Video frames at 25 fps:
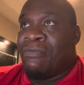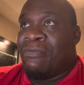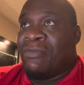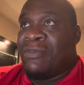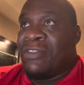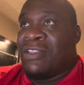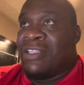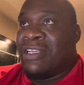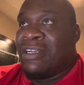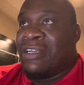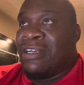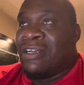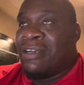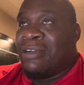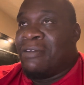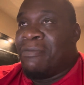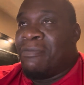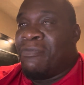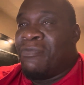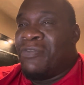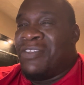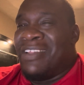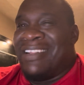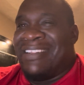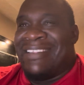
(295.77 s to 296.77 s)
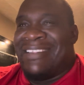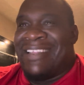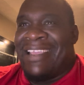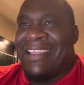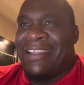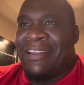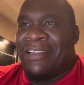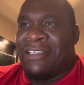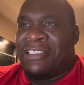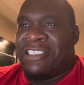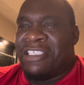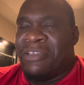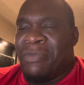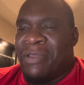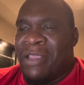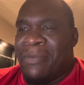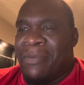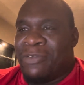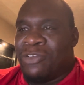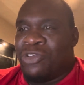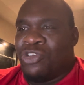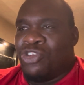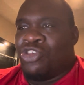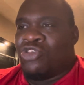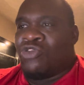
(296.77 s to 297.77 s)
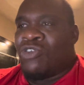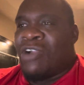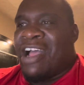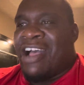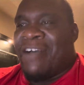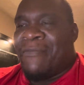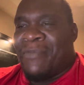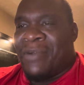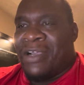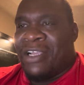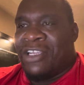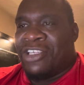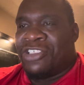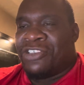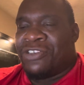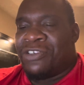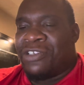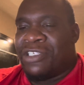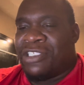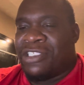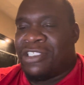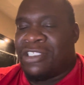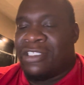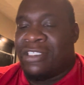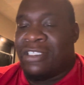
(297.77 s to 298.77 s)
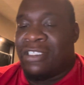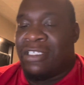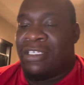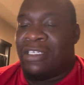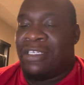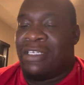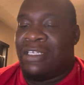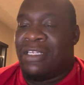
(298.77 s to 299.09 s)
the data to be able to drive my instruction,